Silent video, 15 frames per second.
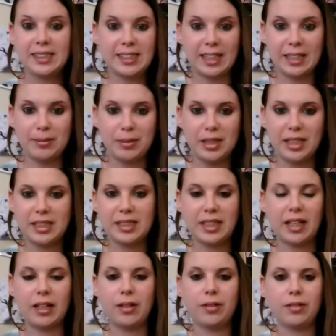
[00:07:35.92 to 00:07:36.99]
Scanned my
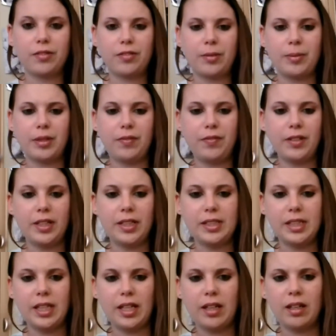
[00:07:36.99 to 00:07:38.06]
discount from the Infinity.
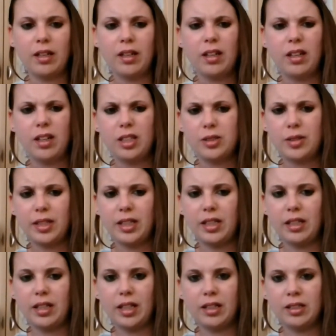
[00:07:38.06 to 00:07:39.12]
I think
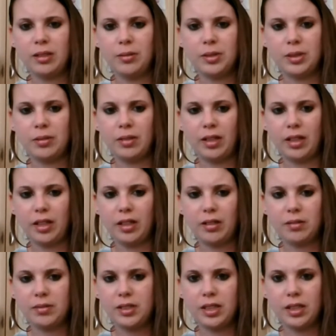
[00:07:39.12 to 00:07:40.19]
in the end it was only like
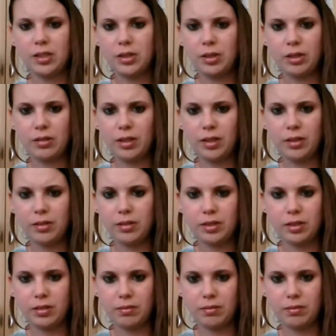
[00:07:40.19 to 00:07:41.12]
six euros.